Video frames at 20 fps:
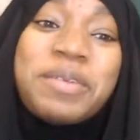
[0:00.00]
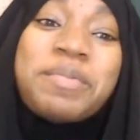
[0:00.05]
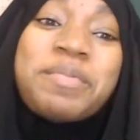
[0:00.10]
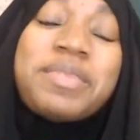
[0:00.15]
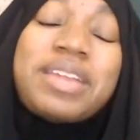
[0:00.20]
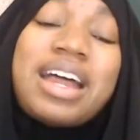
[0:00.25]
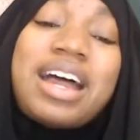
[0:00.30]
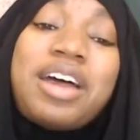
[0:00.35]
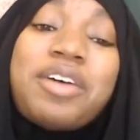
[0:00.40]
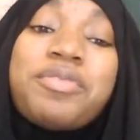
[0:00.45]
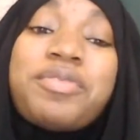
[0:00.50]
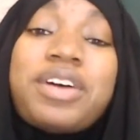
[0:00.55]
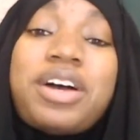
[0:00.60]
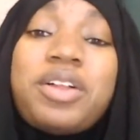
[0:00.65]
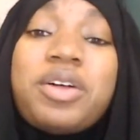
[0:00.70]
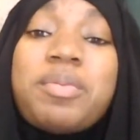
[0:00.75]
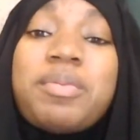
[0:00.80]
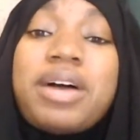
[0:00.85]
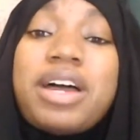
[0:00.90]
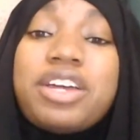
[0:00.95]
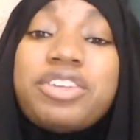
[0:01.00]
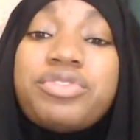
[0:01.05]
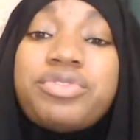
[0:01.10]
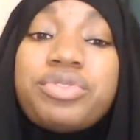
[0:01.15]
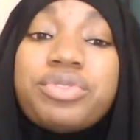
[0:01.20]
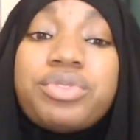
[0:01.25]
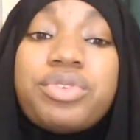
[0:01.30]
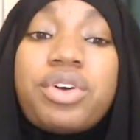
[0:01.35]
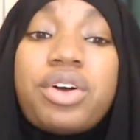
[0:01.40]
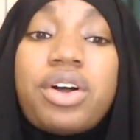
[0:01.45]
I followed my
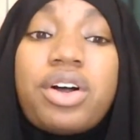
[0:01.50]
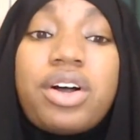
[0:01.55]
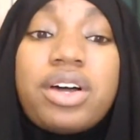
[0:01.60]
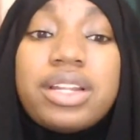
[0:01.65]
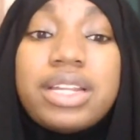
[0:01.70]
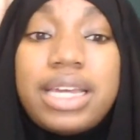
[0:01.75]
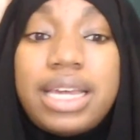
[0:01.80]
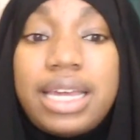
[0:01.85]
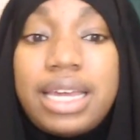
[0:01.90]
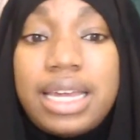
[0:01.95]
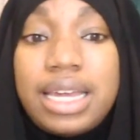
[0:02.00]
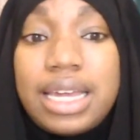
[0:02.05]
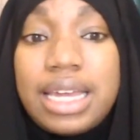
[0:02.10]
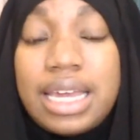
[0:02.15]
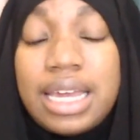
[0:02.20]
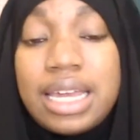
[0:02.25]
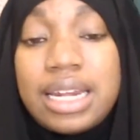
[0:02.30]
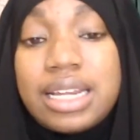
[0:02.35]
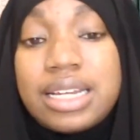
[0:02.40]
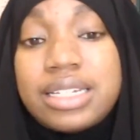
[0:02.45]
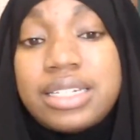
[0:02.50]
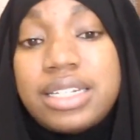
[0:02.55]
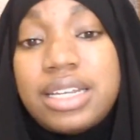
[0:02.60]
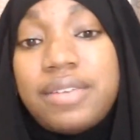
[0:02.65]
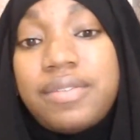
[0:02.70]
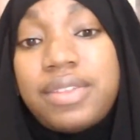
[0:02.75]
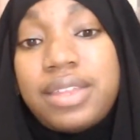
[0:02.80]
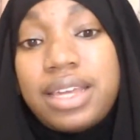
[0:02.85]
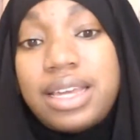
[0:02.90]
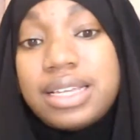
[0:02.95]
true calling and
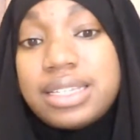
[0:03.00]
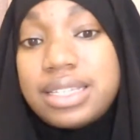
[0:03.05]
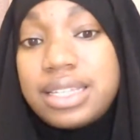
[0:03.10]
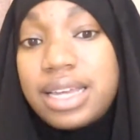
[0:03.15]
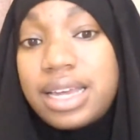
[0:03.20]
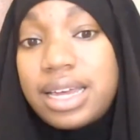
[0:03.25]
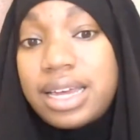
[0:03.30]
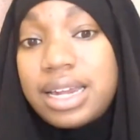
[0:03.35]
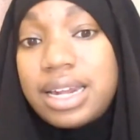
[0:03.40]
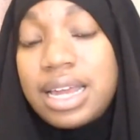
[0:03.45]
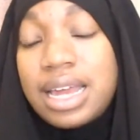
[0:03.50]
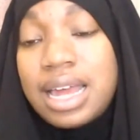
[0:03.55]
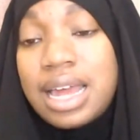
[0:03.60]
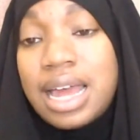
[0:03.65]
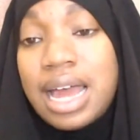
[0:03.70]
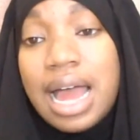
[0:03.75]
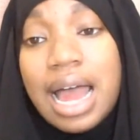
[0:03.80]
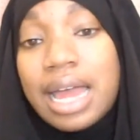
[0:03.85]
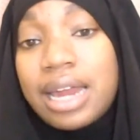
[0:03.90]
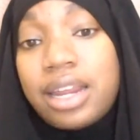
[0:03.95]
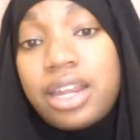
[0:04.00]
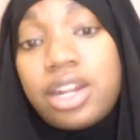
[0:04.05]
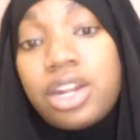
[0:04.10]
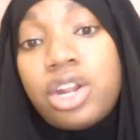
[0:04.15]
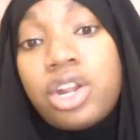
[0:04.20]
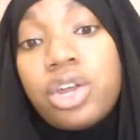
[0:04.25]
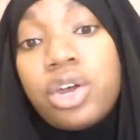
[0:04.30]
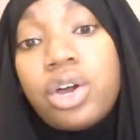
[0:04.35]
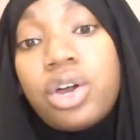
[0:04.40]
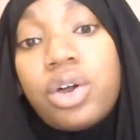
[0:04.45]
achieved things that I didn't
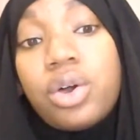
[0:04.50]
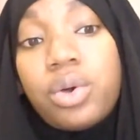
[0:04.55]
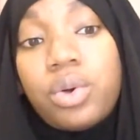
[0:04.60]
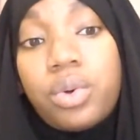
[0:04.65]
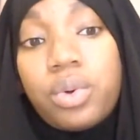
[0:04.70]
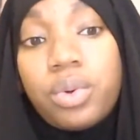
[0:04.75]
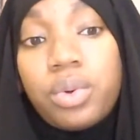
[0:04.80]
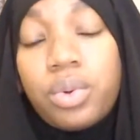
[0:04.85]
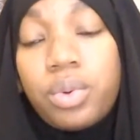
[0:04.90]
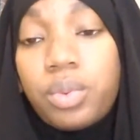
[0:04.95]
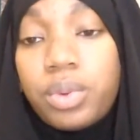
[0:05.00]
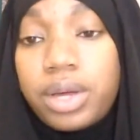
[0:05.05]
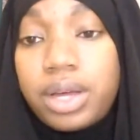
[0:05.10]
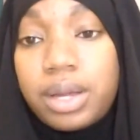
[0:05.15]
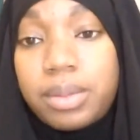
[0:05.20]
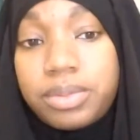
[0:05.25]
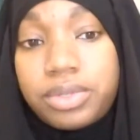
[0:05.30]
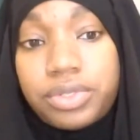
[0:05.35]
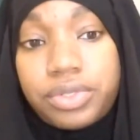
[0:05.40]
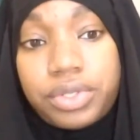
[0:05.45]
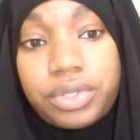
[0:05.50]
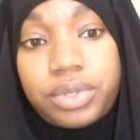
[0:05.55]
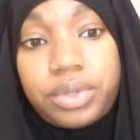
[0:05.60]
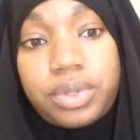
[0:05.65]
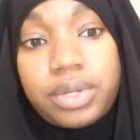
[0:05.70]
know would come true.